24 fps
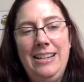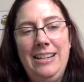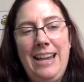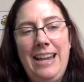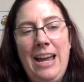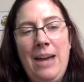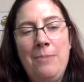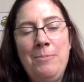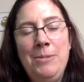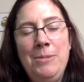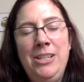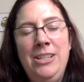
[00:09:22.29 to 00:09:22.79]

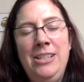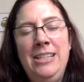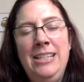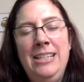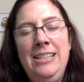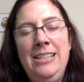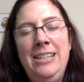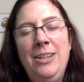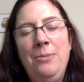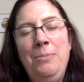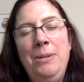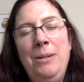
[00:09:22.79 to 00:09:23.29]
how much
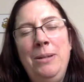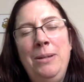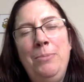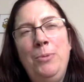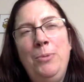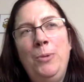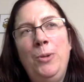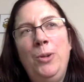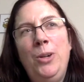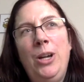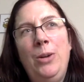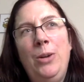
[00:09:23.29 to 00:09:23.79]
detail people
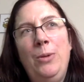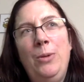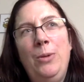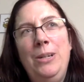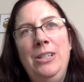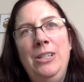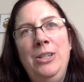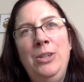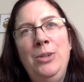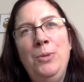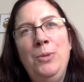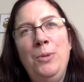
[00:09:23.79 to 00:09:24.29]
will go
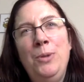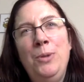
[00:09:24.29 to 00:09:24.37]
into.